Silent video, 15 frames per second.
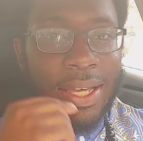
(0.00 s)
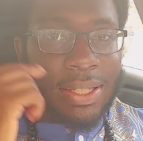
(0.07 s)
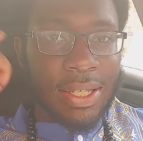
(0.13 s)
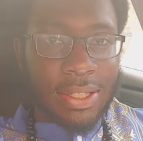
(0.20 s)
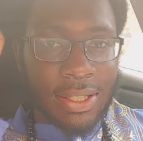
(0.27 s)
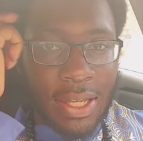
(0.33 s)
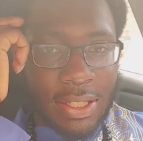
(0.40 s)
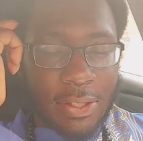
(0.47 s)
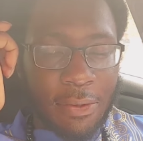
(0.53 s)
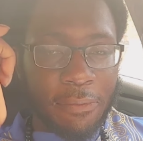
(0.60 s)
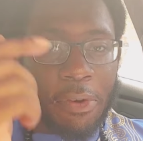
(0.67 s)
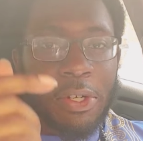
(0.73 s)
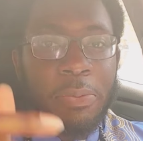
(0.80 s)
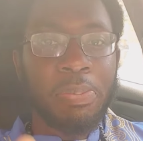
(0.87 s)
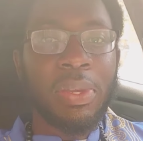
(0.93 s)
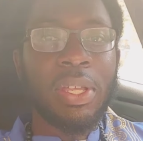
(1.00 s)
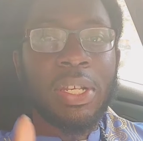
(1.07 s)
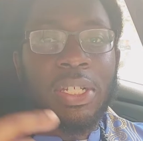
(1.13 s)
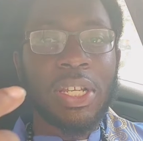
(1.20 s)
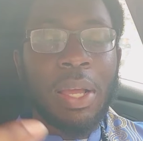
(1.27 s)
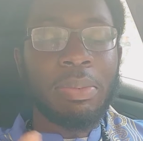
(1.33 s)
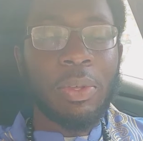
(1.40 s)
as it states in 1 Peter
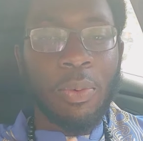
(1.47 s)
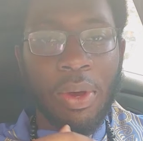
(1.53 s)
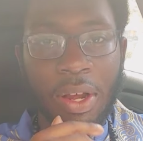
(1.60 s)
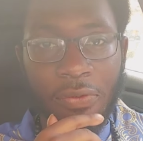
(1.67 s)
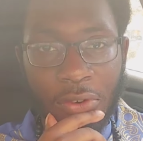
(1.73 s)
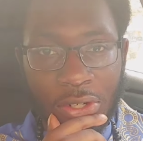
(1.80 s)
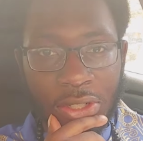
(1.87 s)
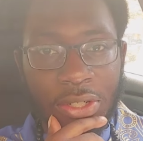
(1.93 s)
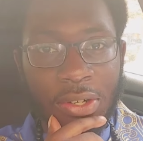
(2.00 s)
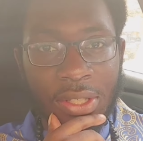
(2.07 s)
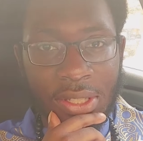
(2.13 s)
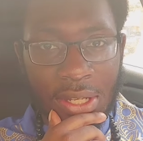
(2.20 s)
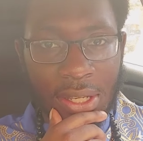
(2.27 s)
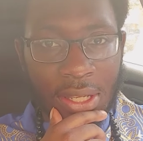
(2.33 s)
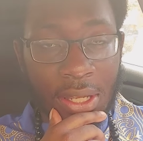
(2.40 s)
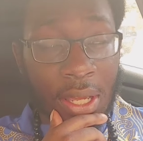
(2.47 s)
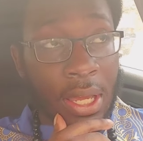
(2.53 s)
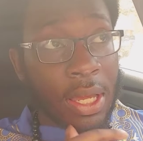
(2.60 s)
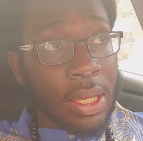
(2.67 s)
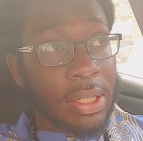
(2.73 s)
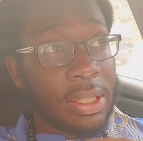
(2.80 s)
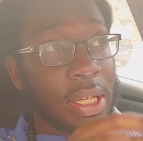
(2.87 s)
chapter 1 and verse
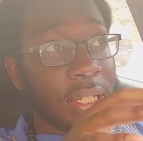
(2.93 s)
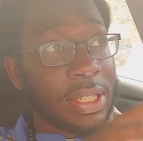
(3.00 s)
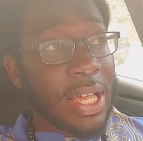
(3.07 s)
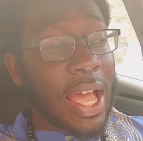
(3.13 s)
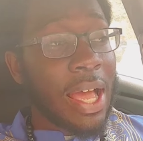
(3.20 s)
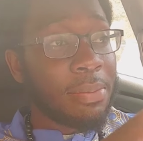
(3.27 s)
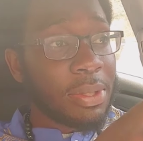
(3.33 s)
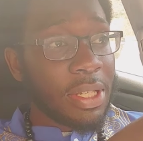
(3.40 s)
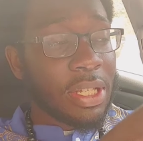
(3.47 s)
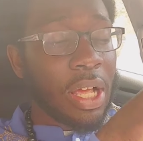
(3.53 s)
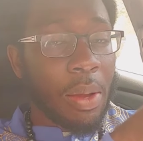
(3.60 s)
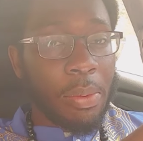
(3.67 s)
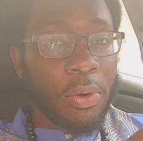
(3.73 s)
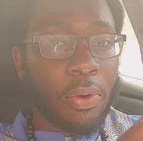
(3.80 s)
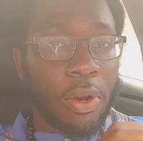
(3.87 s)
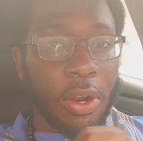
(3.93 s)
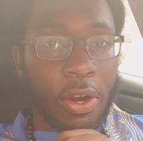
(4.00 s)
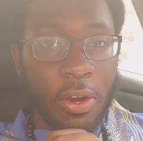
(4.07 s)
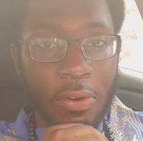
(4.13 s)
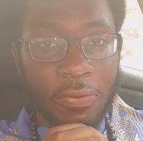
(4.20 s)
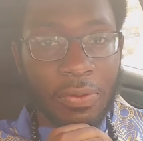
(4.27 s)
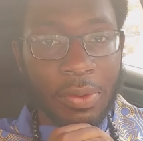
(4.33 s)
13, because the times that's coming on the
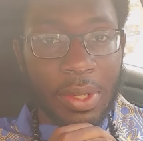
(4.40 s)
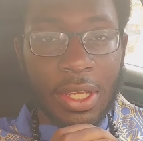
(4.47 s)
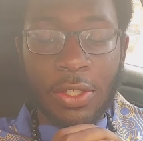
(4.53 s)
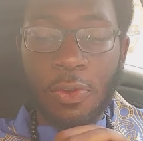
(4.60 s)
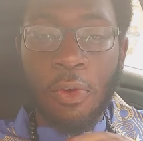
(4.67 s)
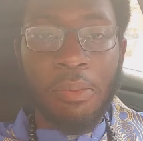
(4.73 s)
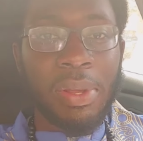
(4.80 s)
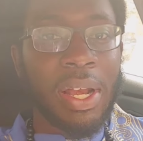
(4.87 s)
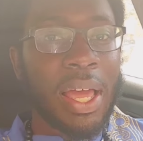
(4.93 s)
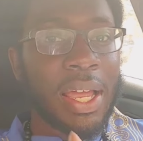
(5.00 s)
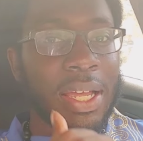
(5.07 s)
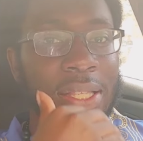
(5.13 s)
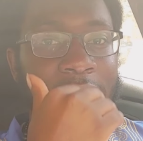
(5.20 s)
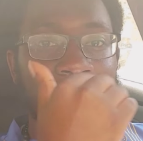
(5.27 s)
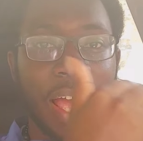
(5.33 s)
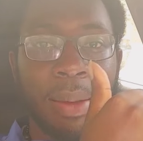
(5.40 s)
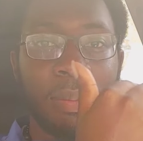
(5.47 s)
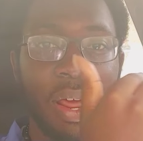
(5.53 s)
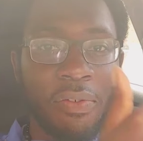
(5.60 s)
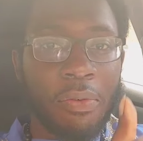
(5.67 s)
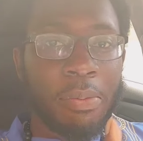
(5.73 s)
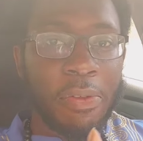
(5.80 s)
earth is going to be like a time
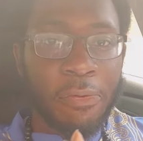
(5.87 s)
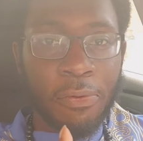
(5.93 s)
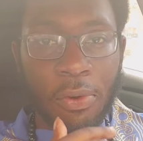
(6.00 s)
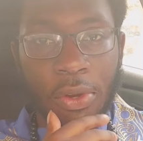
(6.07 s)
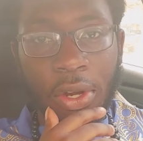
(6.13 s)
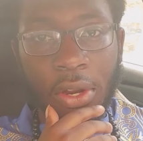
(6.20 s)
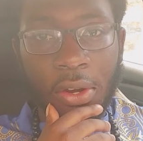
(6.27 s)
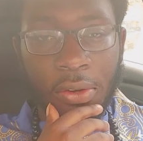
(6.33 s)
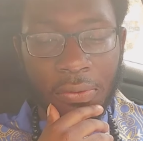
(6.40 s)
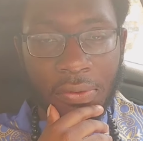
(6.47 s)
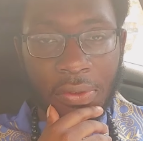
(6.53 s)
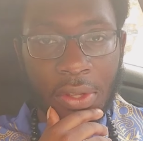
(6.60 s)
never before on the earth.